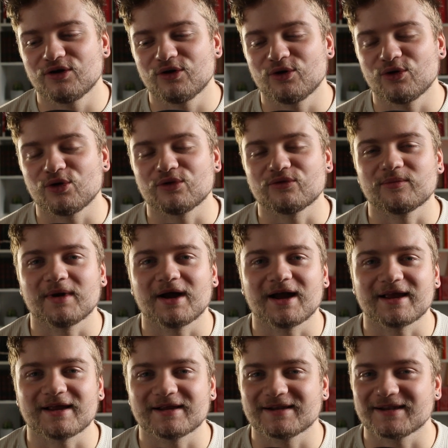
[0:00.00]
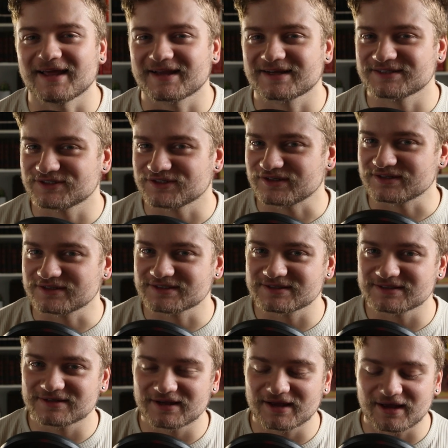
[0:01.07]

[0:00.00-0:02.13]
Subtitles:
all of my lectures